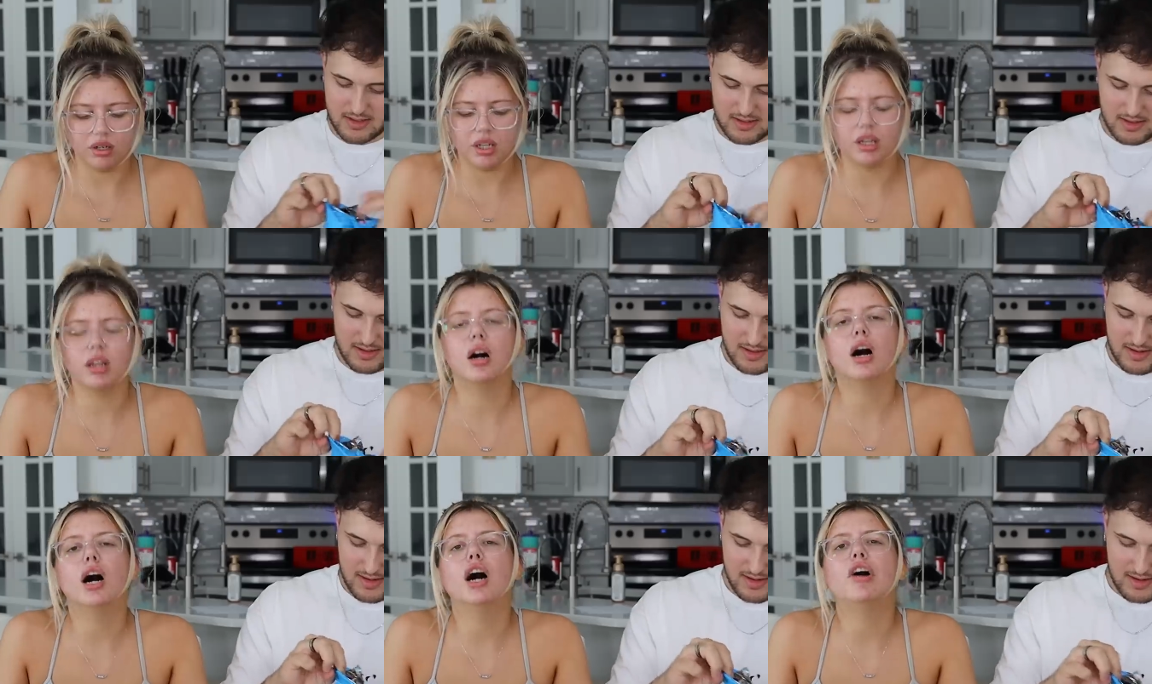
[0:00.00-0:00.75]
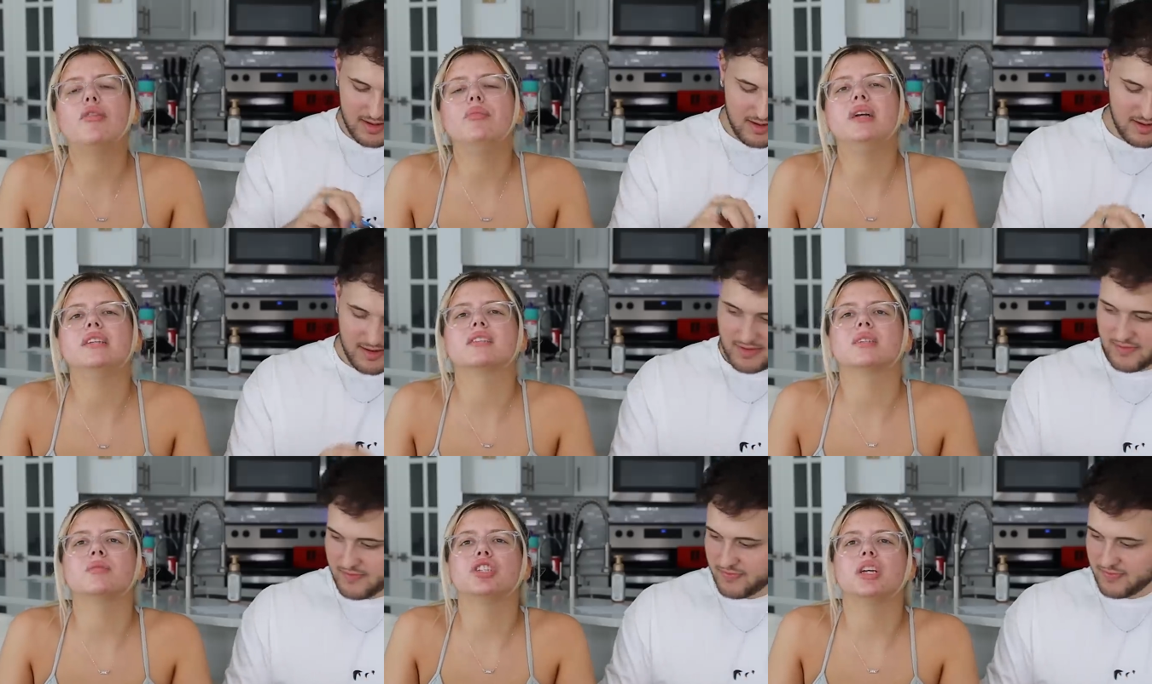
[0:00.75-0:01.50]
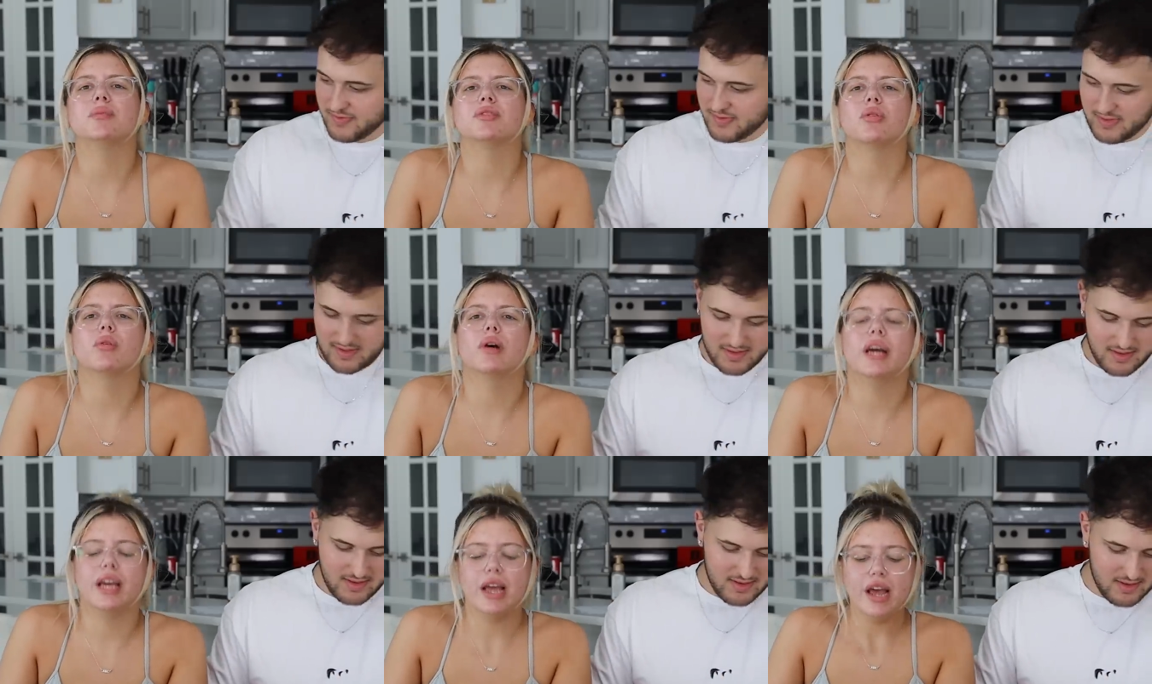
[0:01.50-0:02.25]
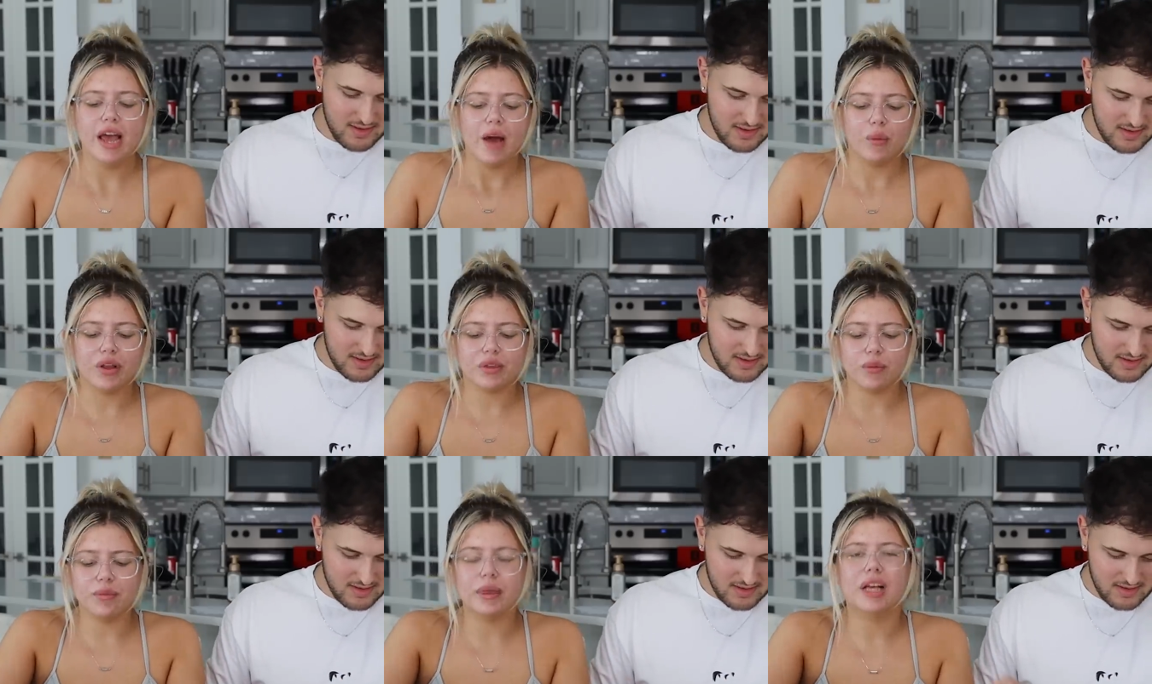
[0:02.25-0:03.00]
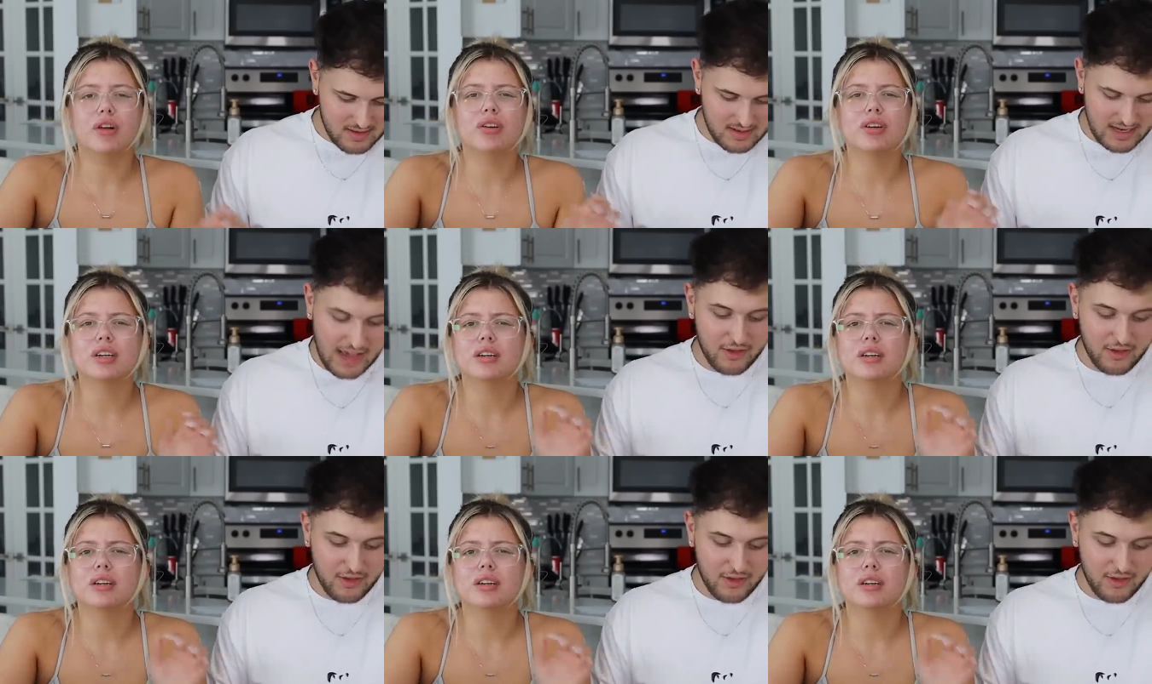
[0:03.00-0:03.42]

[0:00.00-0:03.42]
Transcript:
Speaker 1: Oh, I love me some Chips Ahoy with milk.